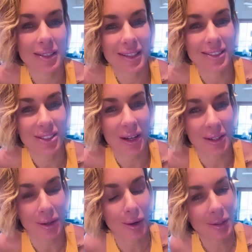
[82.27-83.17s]
get
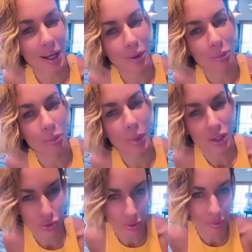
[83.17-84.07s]
started on our
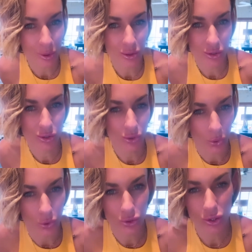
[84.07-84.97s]
mushroom
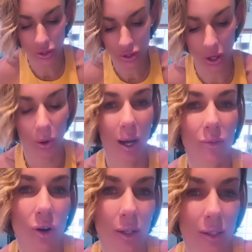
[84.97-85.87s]
sauce. So
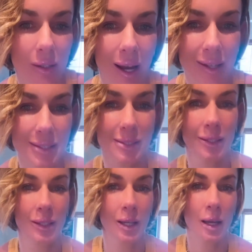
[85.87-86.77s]
I've got a nice
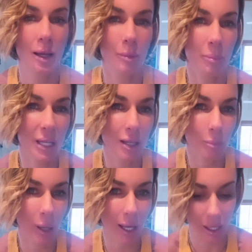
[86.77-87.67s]

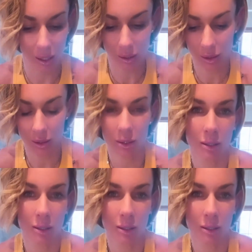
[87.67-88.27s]
big pan,